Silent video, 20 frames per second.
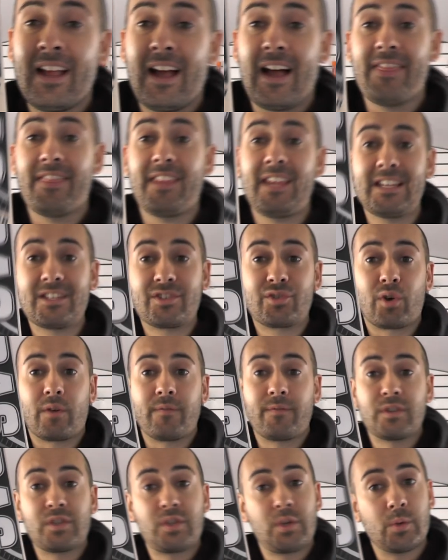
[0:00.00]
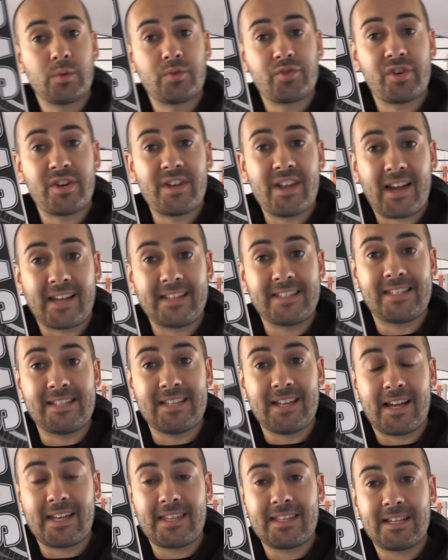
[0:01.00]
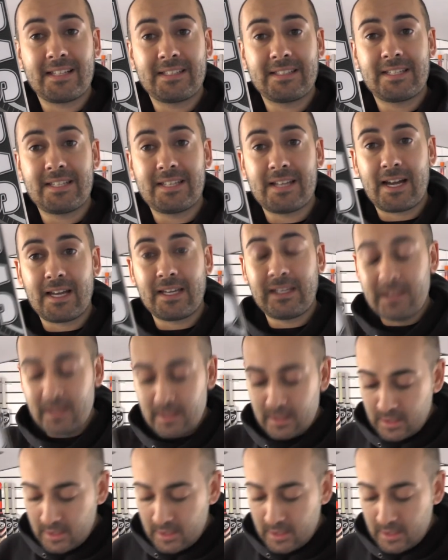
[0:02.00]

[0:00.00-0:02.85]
and these are on for 299.99